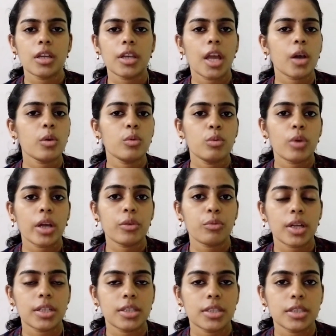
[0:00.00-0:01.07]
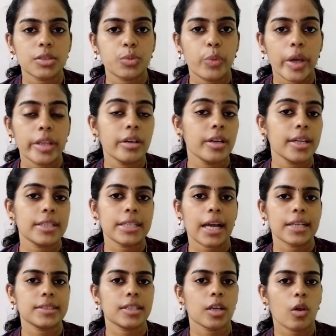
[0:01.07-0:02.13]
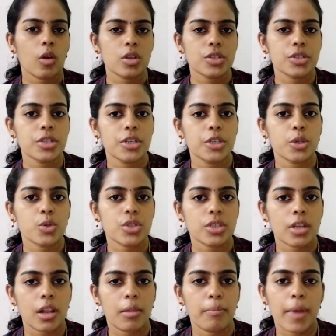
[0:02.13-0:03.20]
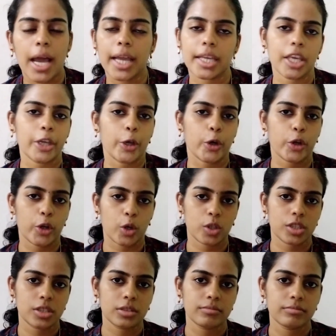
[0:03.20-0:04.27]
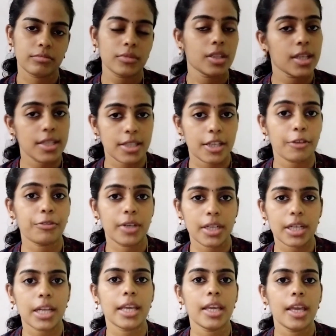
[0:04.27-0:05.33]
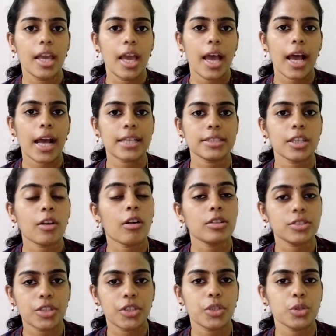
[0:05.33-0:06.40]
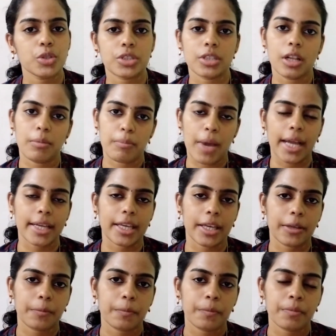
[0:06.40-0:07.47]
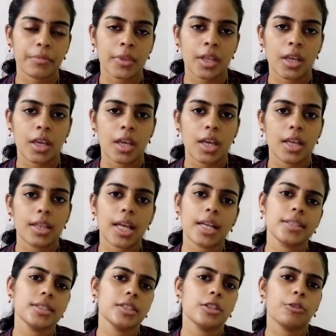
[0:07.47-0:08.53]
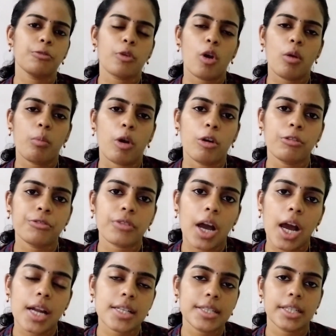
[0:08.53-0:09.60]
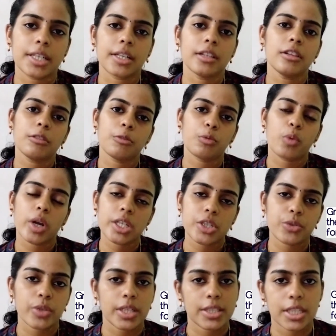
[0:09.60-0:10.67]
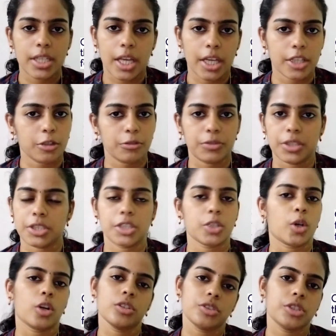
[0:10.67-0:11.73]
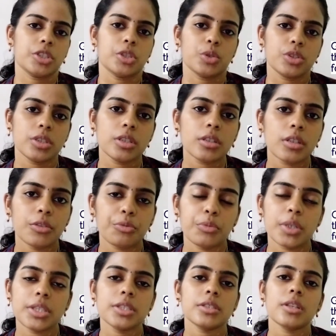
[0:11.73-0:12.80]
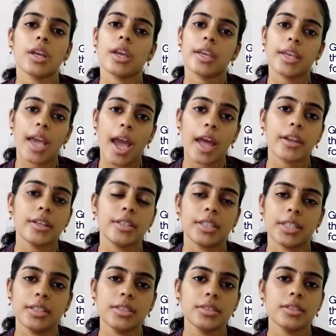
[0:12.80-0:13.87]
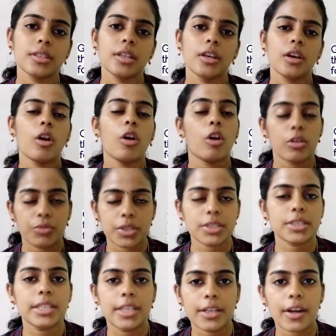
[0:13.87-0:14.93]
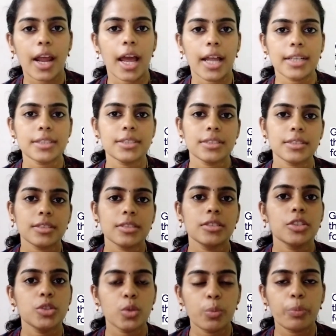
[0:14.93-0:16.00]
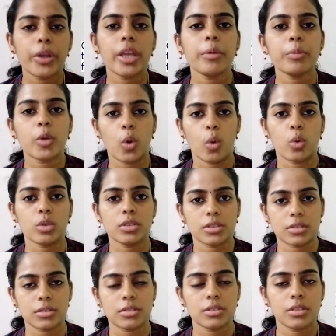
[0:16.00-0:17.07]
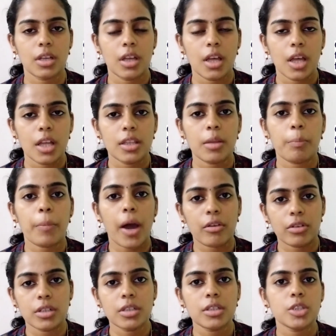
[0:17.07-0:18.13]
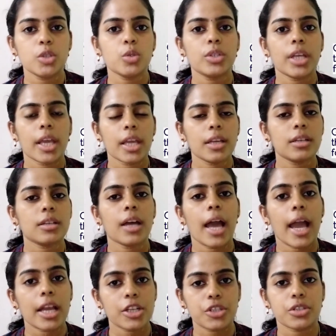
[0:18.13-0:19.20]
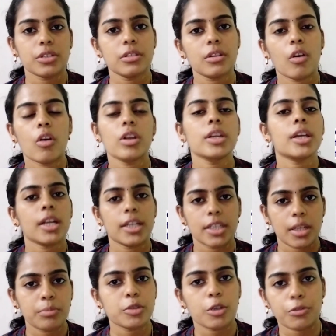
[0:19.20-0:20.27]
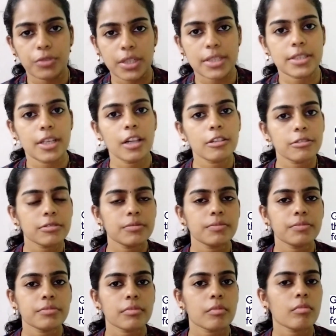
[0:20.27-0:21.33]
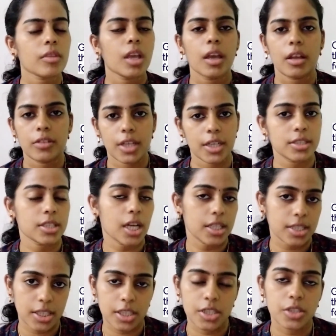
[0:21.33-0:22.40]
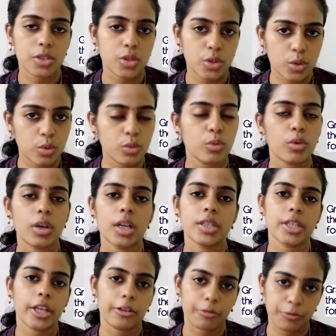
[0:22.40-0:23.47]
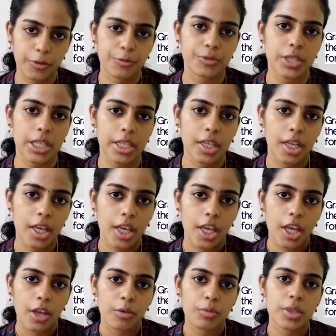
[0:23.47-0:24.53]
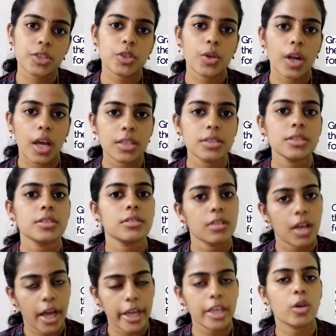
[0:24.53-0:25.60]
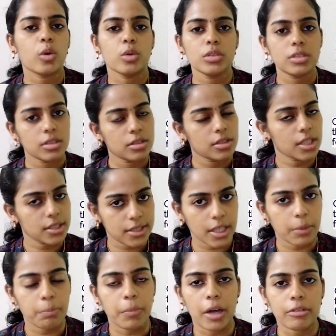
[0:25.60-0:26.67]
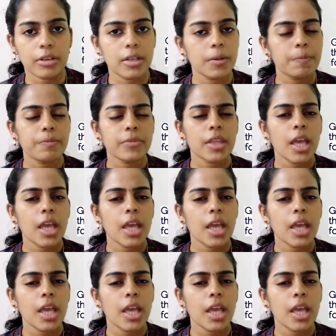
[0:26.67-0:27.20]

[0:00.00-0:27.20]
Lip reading: Now one wonders whether it has a constitutional backing or not. It definitely has a constitutional backing. That is in the form of Article 129 of Indian Constitution, which guarantees or which grants the Supreme Court the power to take action on contempt of itself. There is Article 215, which grants High Court the same power.